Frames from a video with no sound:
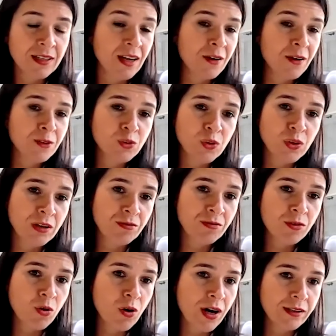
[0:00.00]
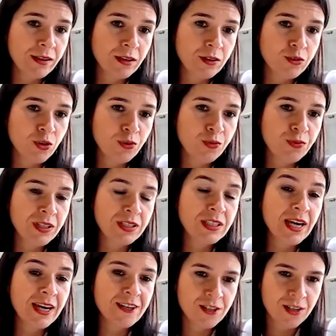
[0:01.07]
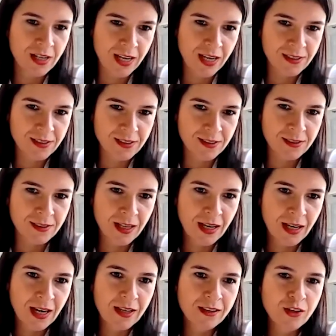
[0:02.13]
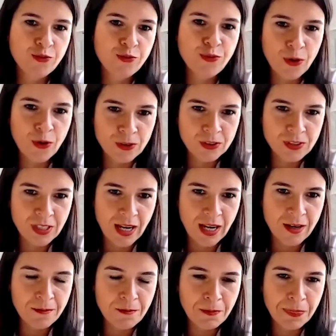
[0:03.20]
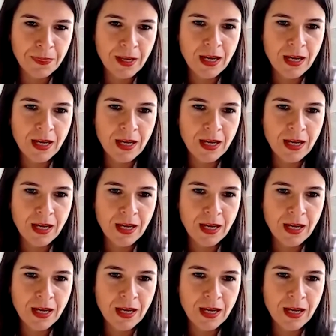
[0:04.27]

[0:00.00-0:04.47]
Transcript: and I was doing quite a lot of litigation cases. The first time